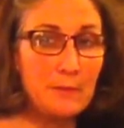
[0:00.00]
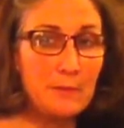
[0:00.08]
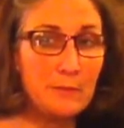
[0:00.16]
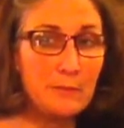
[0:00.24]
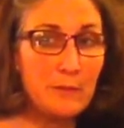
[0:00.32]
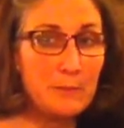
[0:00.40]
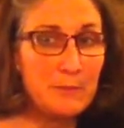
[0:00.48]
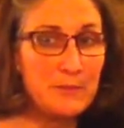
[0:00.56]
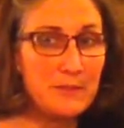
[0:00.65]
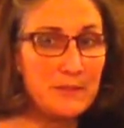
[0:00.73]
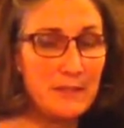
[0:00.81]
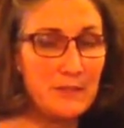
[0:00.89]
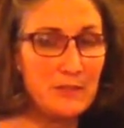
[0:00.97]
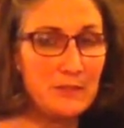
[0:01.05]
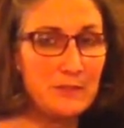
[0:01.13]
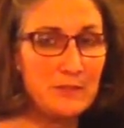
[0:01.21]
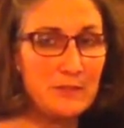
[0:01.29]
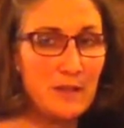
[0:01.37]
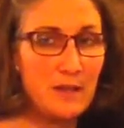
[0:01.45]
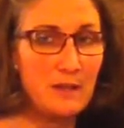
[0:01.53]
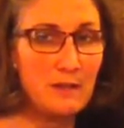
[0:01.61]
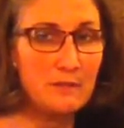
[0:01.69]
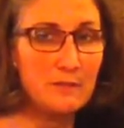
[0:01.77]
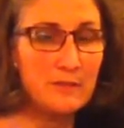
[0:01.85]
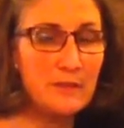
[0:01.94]
representations
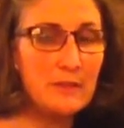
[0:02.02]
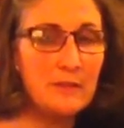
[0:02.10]
of